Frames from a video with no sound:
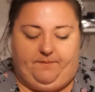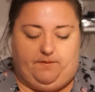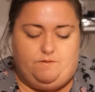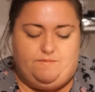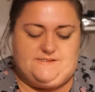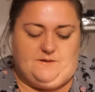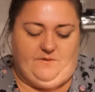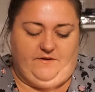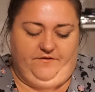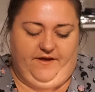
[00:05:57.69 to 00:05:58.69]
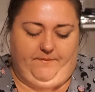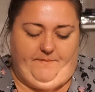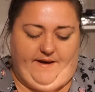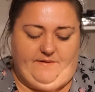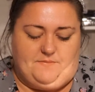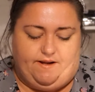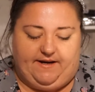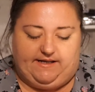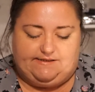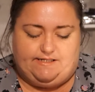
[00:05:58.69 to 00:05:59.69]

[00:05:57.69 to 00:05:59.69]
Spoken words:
probably means I will have hit pan by next